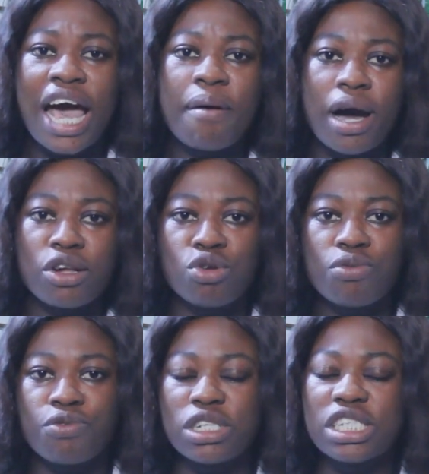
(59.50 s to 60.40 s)
e ma
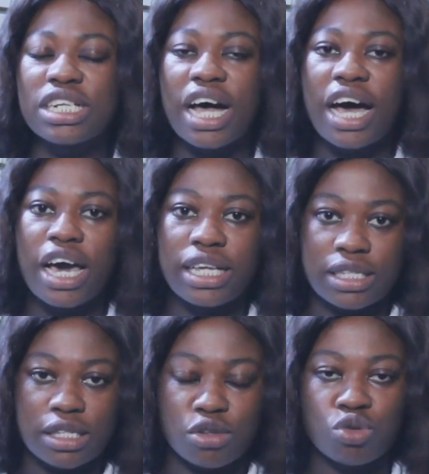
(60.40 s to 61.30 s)
nufu ni na
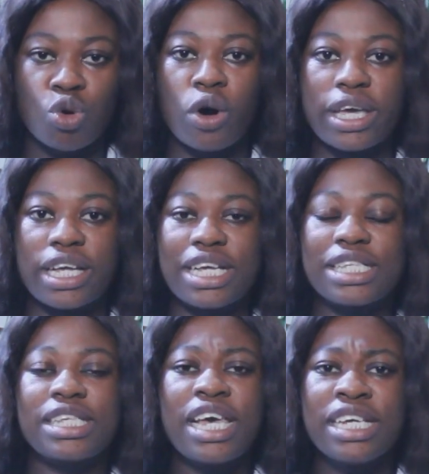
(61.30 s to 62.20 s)
etete toye
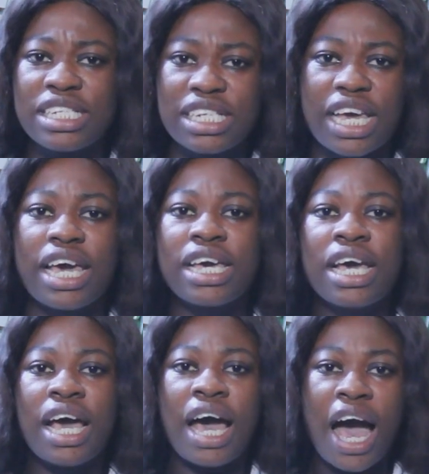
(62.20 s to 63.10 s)
na say die
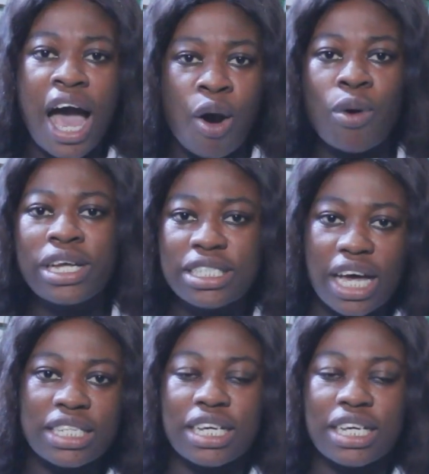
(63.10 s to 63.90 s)
a we ja